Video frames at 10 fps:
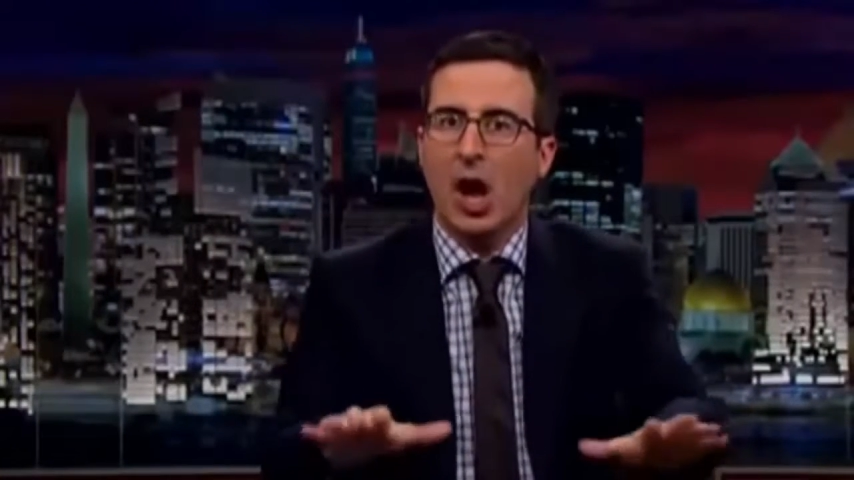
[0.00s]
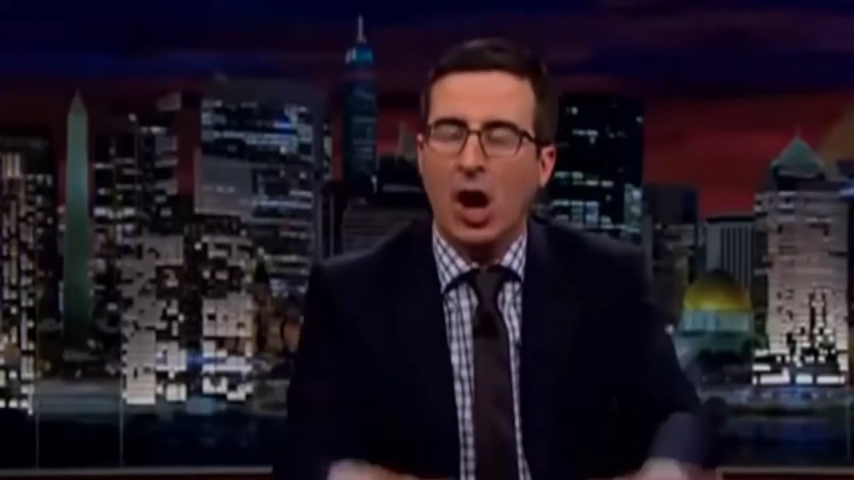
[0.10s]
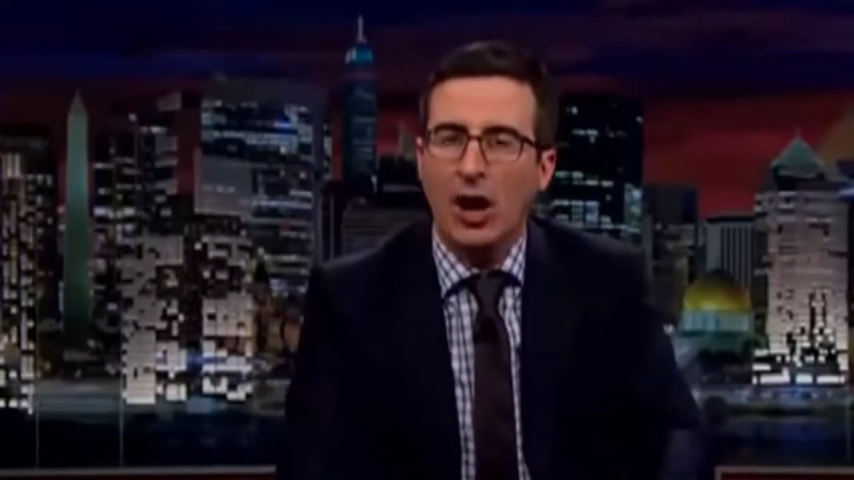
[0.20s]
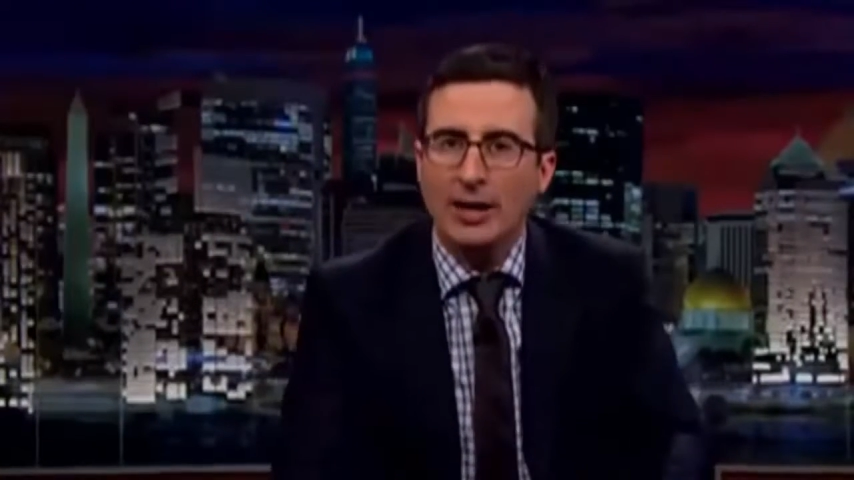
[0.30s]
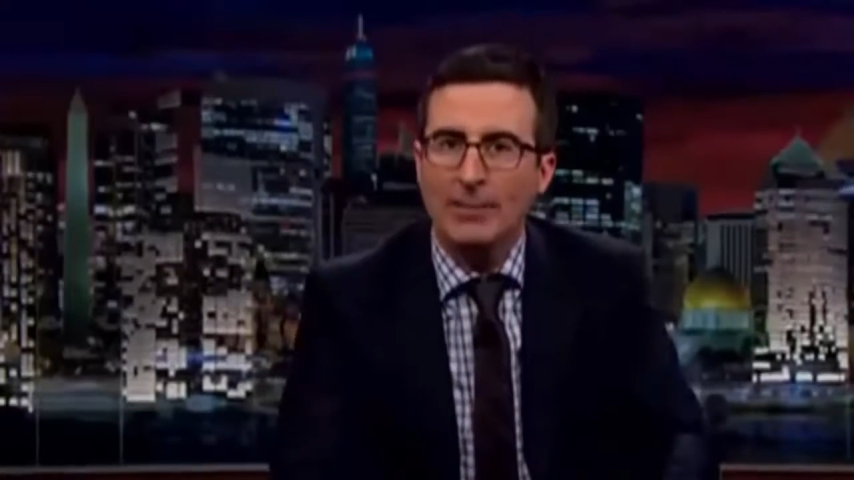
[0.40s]

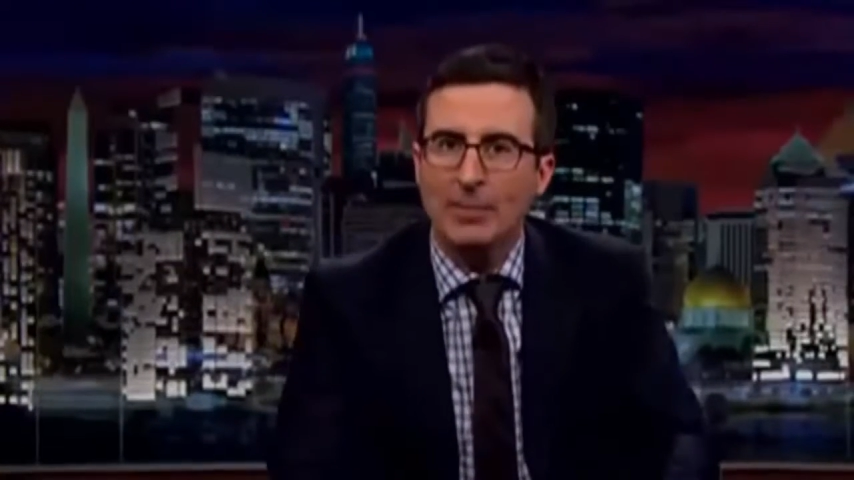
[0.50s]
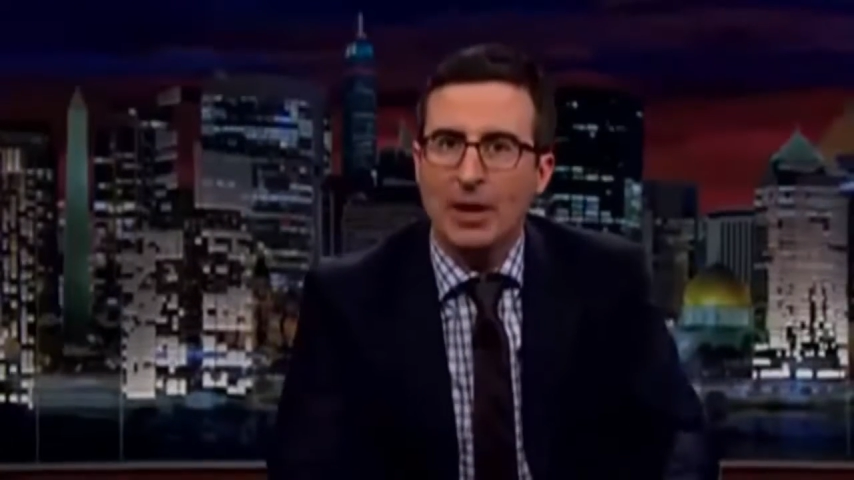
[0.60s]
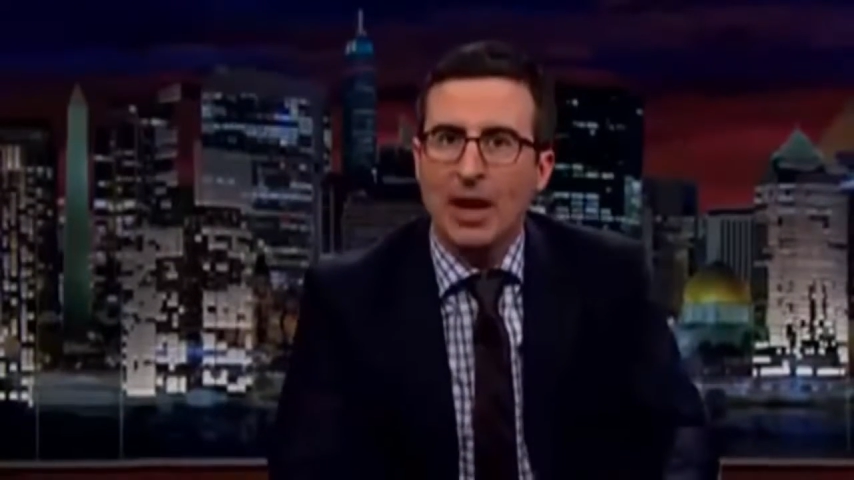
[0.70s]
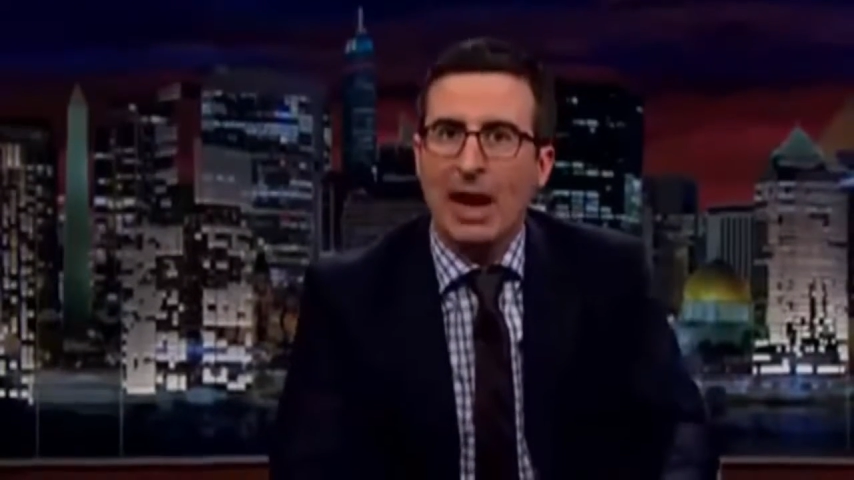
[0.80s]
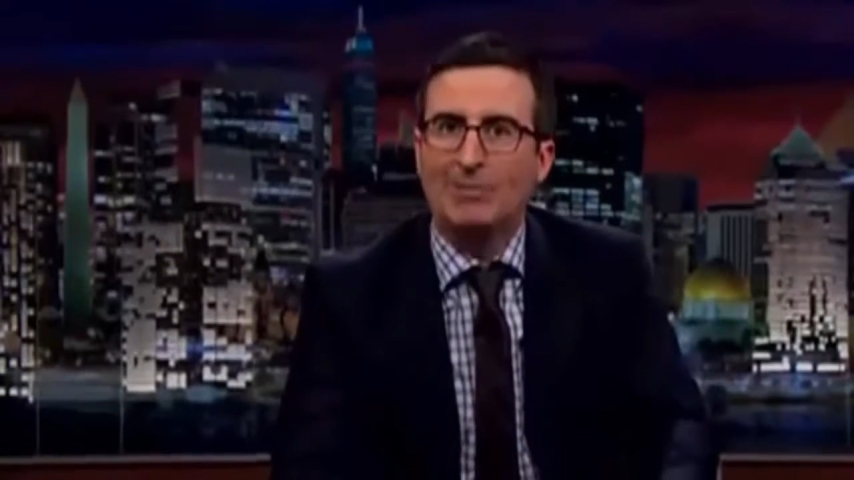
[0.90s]

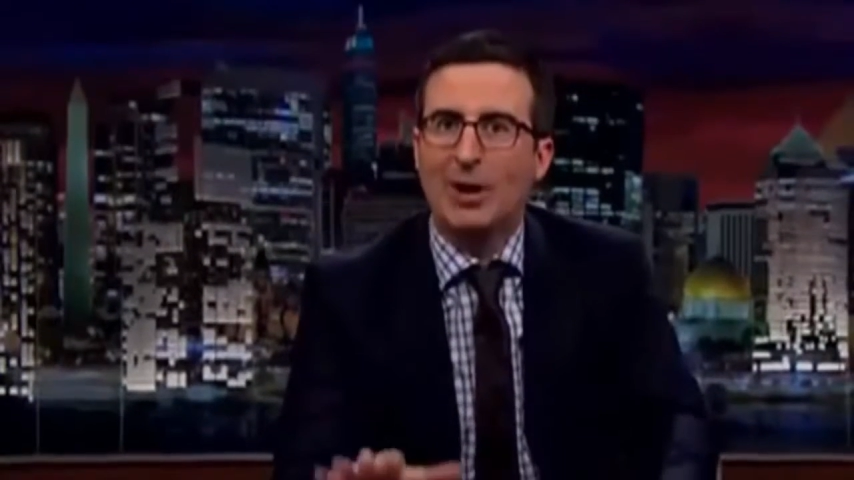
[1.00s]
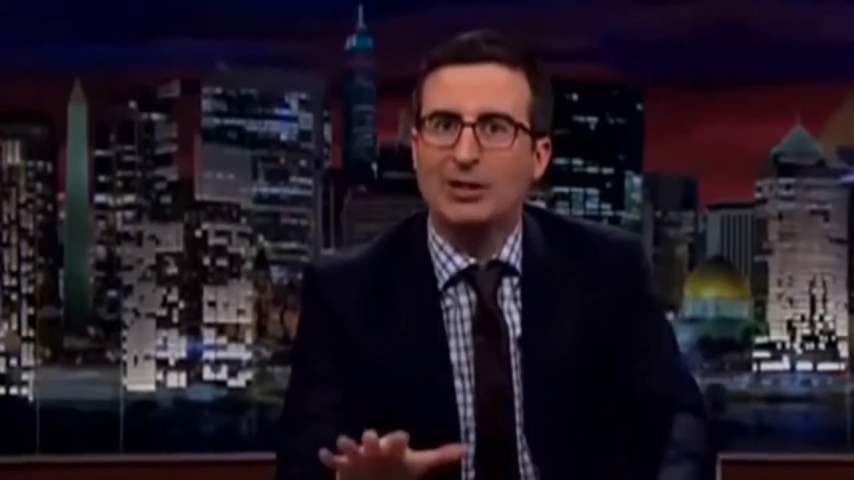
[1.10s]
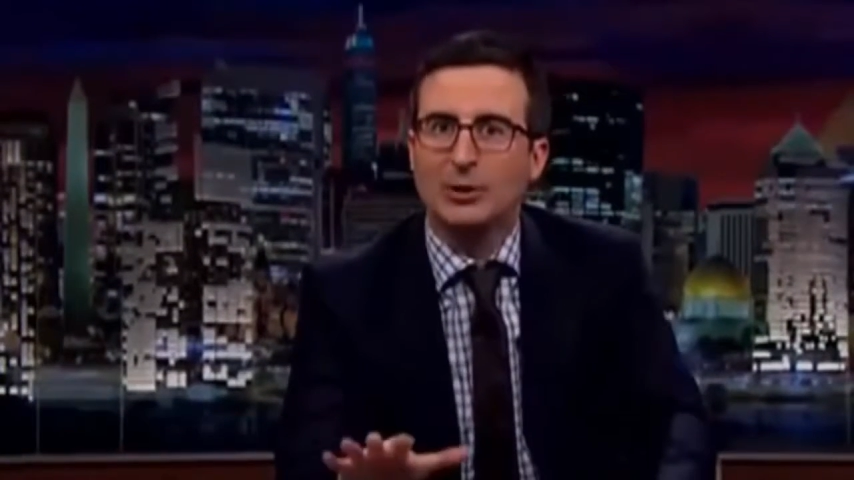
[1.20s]
I am going